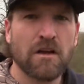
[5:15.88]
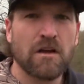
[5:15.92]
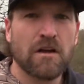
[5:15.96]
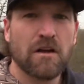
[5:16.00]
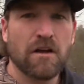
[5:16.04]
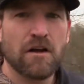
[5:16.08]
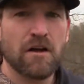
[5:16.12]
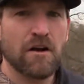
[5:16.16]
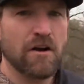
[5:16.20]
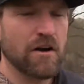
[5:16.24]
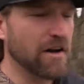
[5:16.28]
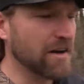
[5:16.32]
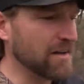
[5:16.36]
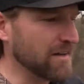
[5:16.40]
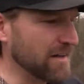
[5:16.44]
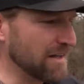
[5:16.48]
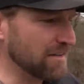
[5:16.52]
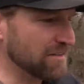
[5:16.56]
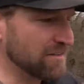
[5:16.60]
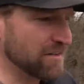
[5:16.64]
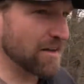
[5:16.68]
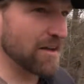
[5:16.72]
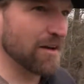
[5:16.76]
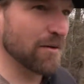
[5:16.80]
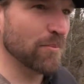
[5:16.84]
All right,
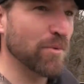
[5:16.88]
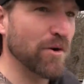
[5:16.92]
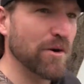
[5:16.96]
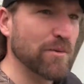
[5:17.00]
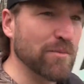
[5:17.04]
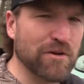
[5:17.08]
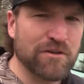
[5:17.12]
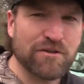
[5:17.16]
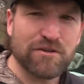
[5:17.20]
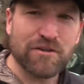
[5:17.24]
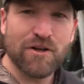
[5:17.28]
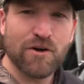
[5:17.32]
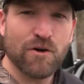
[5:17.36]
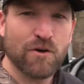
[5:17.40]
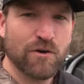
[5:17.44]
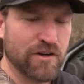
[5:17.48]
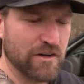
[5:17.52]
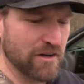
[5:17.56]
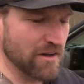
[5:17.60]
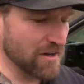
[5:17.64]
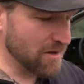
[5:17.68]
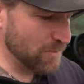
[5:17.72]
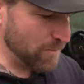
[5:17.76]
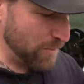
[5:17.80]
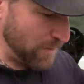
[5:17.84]
that's it. I'm pretty much loaded
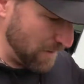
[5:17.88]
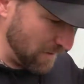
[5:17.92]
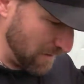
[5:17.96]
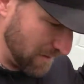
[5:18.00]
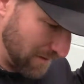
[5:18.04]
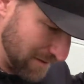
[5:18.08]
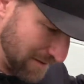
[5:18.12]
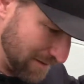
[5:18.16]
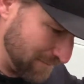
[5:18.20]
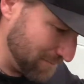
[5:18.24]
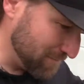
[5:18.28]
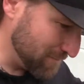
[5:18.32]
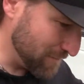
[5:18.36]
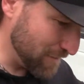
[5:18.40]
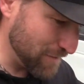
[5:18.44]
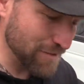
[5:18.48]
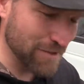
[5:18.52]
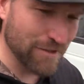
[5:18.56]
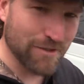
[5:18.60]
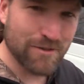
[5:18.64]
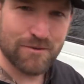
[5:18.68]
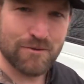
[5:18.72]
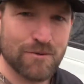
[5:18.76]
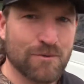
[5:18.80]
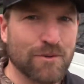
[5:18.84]
up. Just
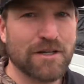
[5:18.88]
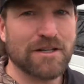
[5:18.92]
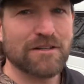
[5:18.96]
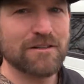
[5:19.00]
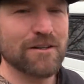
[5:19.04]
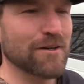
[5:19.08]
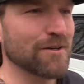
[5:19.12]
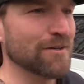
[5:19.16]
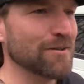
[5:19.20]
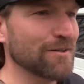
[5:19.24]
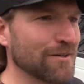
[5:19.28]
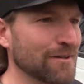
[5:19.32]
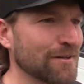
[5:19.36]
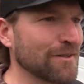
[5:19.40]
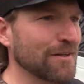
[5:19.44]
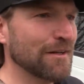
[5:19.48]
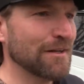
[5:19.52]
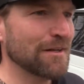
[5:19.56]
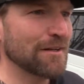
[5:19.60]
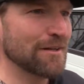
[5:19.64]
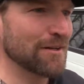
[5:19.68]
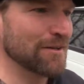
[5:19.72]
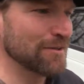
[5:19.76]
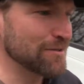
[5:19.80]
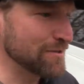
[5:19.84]
a quick little
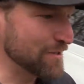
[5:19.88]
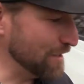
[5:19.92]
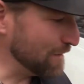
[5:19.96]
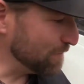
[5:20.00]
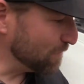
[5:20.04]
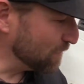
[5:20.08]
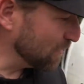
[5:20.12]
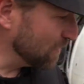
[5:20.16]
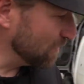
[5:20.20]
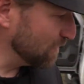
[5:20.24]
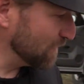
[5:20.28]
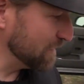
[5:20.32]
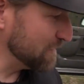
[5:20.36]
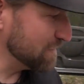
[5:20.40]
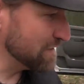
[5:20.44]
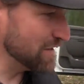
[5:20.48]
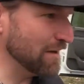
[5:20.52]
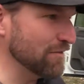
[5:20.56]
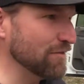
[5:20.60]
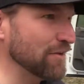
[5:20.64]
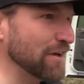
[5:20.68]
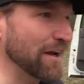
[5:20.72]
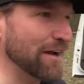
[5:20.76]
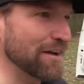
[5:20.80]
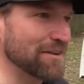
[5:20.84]
tip, hopefully
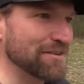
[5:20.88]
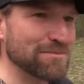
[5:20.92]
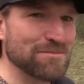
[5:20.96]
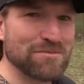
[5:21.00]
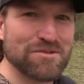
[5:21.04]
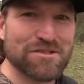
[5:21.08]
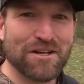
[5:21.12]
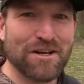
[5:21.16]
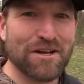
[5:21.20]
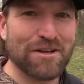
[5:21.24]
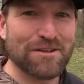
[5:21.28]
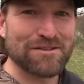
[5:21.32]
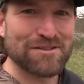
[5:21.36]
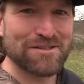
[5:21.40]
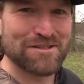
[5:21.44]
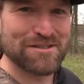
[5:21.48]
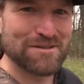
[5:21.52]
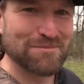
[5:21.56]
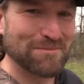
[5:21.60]
save you guys some shells and some